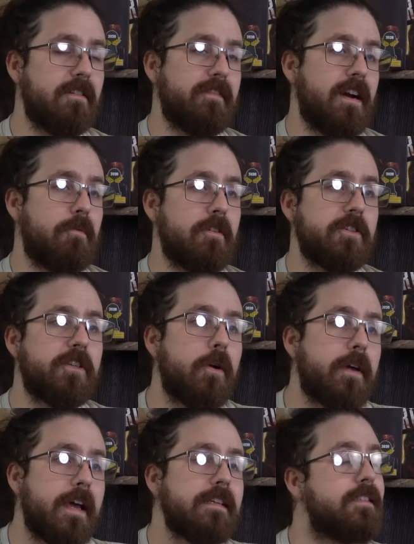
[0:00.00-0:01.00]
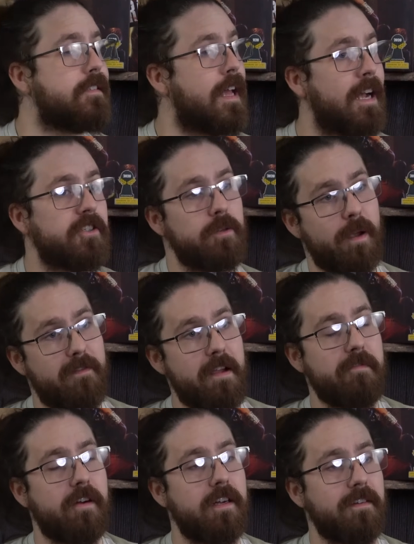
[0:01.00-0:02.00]
event I want to showcase is actually my
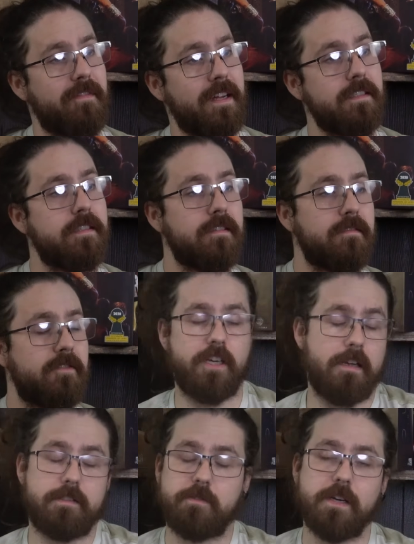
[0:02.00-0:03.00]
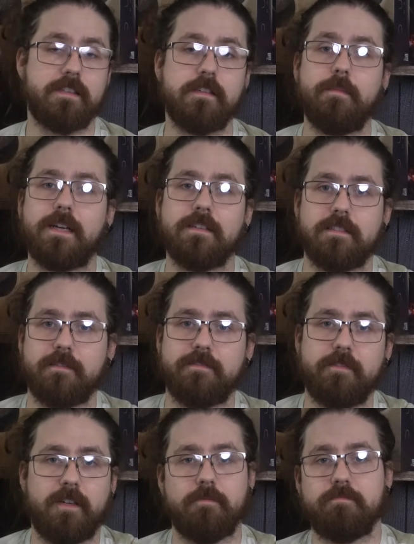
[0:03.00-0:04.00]
favorite hunt event, just strictly because of,
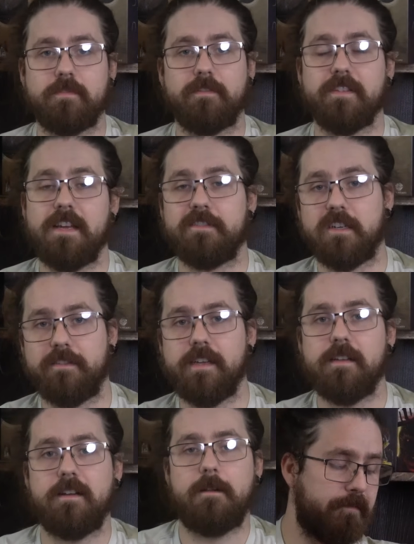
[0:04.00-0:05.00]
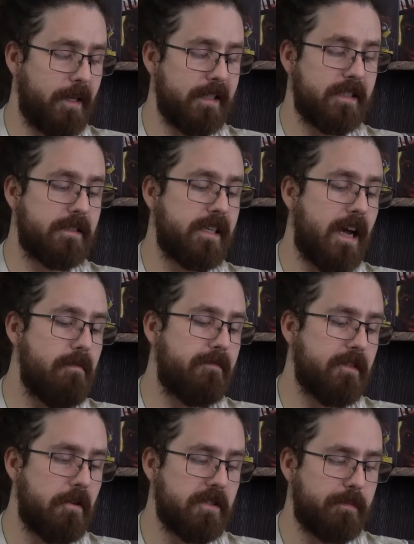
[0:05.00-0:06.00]
the flavor of it, but it's Time
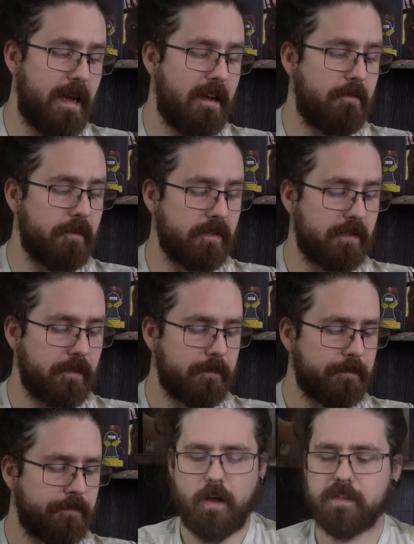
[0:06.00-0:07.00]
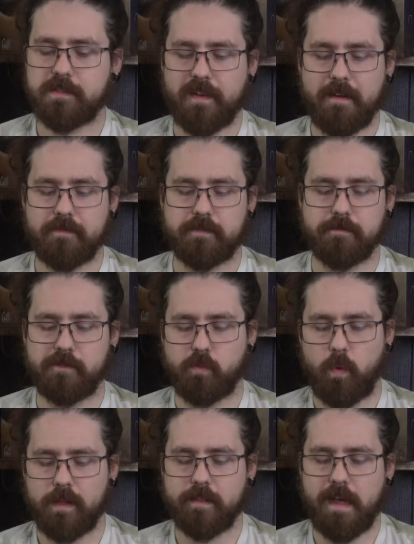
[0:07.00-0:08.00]
Flows Backwards. All survivors lose
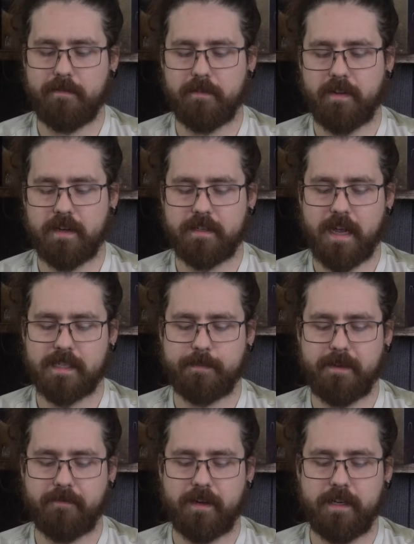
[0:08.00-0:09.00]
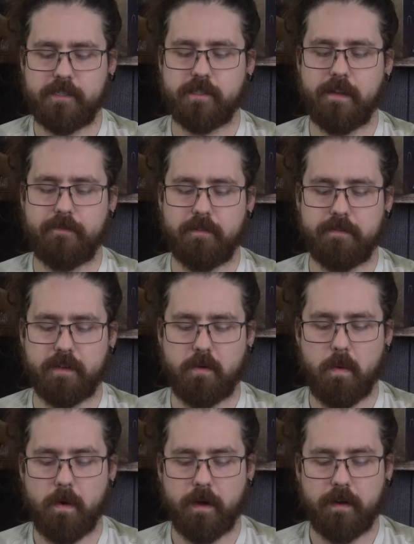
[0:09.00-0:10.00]
1 level of Hunt XP for each level of their
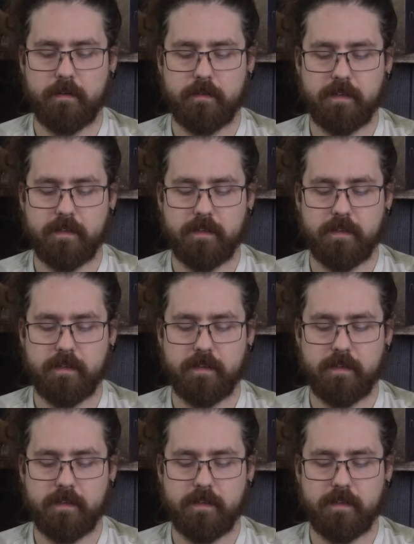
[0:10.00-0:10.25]
quarry.